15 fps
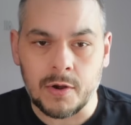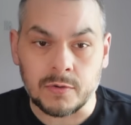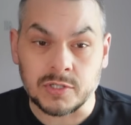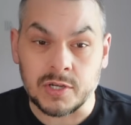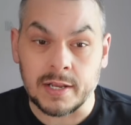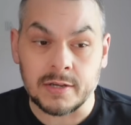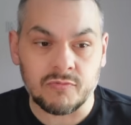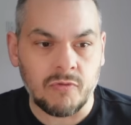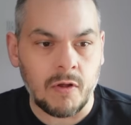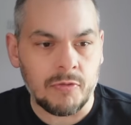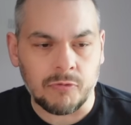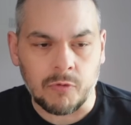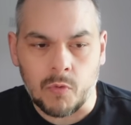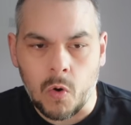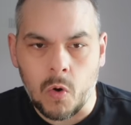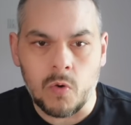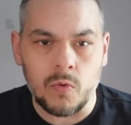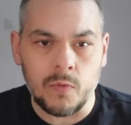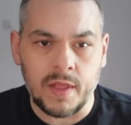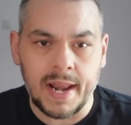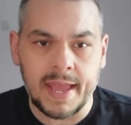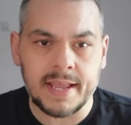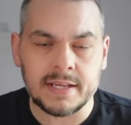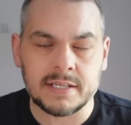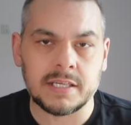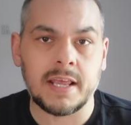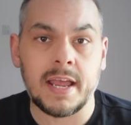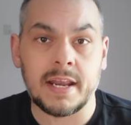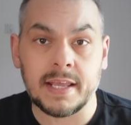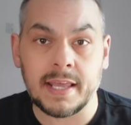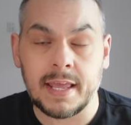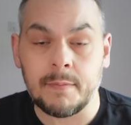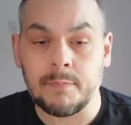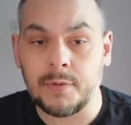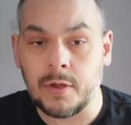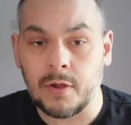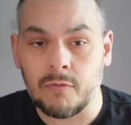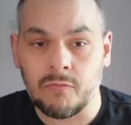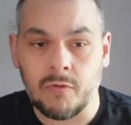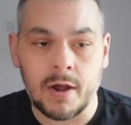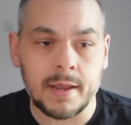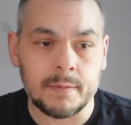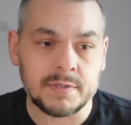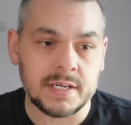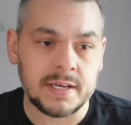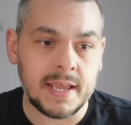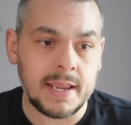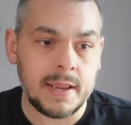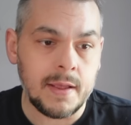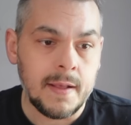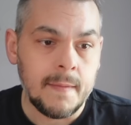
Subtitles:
So let's run through all the latest there to keep you right up to date